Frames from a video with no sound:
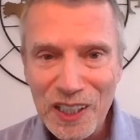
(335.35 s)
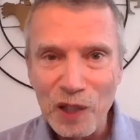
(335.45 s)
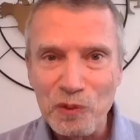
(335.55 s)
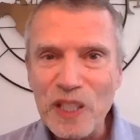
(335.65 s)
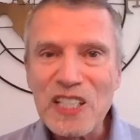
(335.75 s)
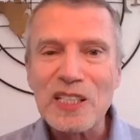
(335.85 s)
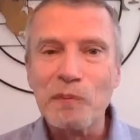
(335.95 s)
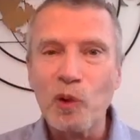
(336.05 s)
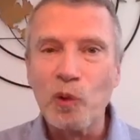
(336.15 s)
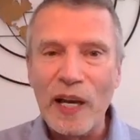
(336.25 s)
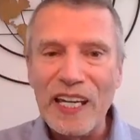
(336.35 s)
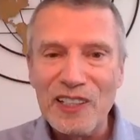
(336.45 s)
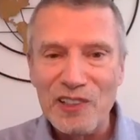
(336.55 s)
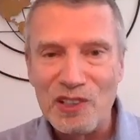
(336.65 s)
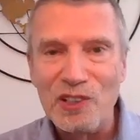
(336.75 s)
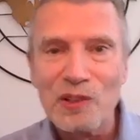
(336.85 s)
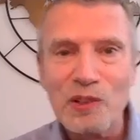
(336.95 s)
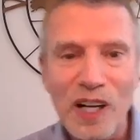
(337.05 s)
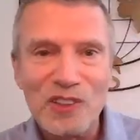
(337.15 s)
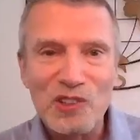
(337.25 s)
a reasonable way
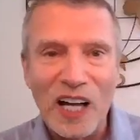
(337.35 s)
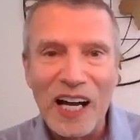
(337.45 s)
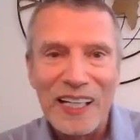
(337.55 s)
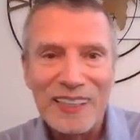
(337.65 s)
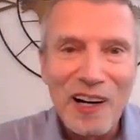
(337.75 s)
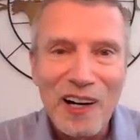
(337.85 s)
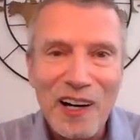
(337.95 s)
to decide?